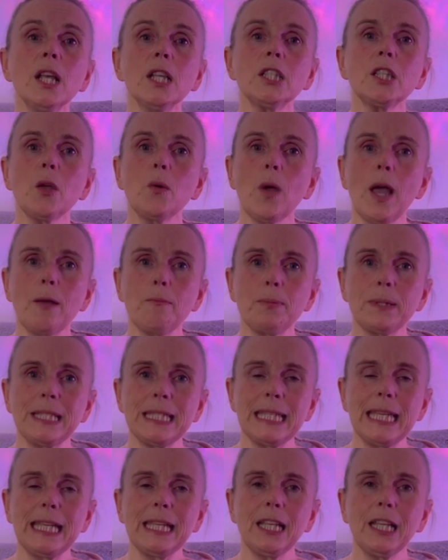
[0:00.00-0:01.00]
So
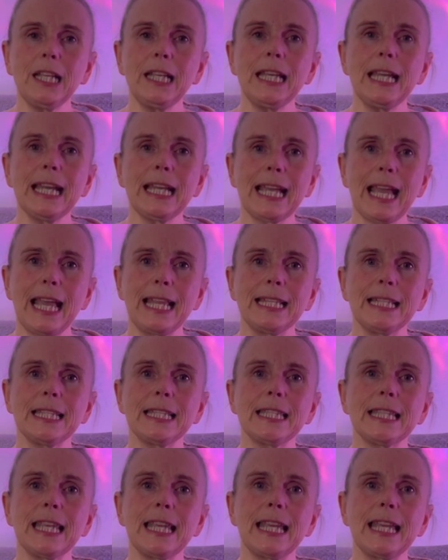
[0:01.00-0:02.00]
particularly
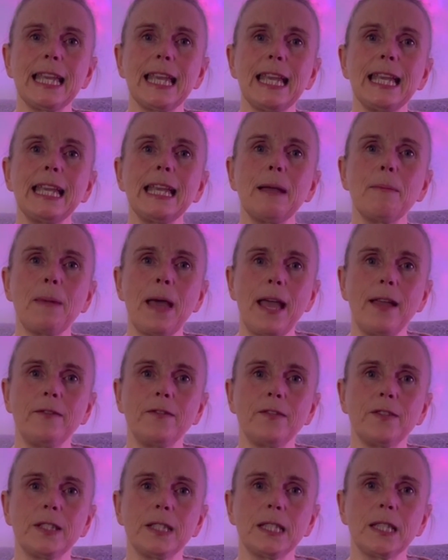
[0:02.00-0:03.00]
against the
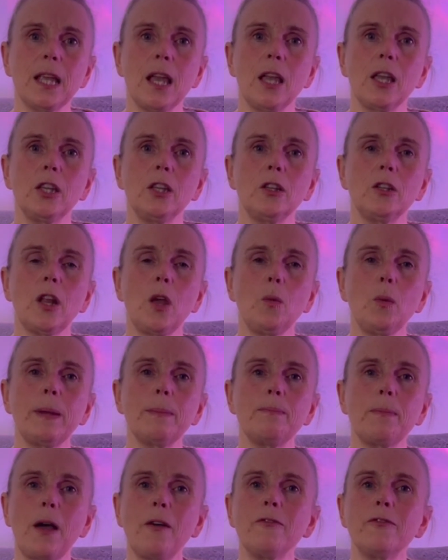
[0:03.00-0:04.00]
EMFs, you know,
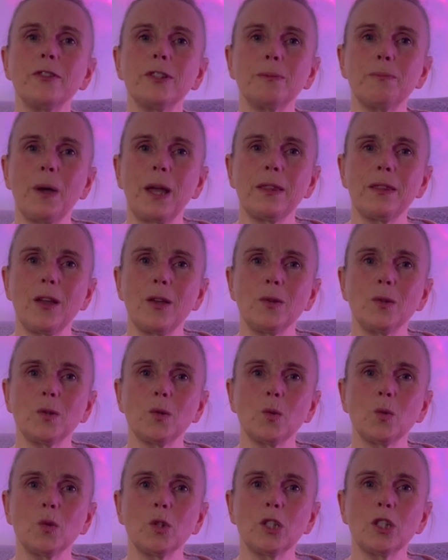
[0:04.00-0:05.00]
we're buffered by those
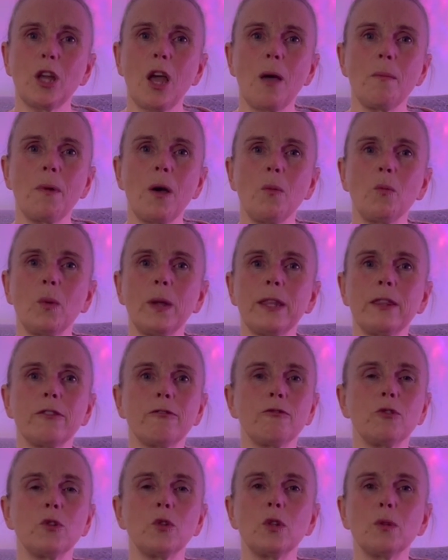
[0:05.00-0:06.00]
all the time, aren't we,
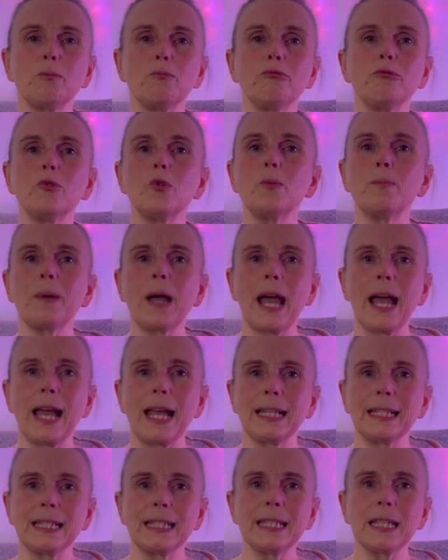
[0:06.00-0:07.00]
through the
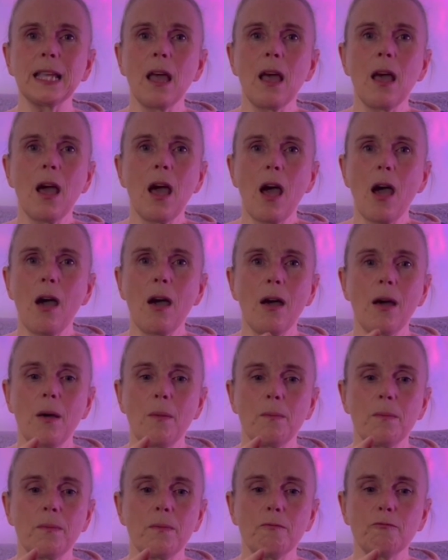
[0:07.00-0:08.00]
broadband
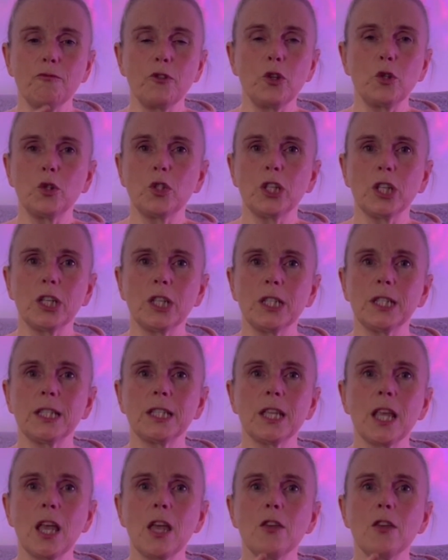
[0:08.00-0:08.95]
routers,